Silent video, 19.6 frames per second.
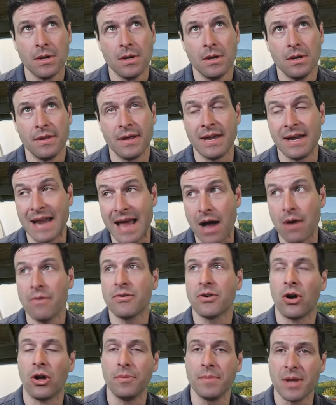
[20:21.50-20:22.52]
They now have
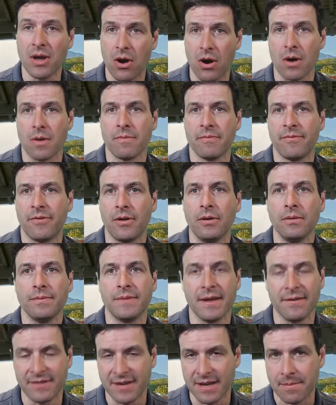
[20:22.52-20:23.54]
called me harmful.
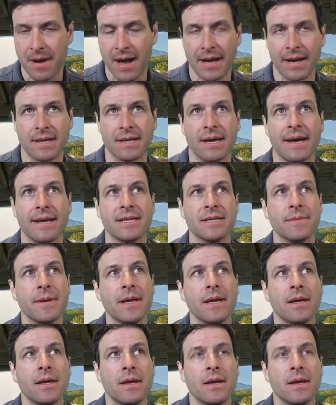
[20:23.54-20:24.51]
They've demonetized me.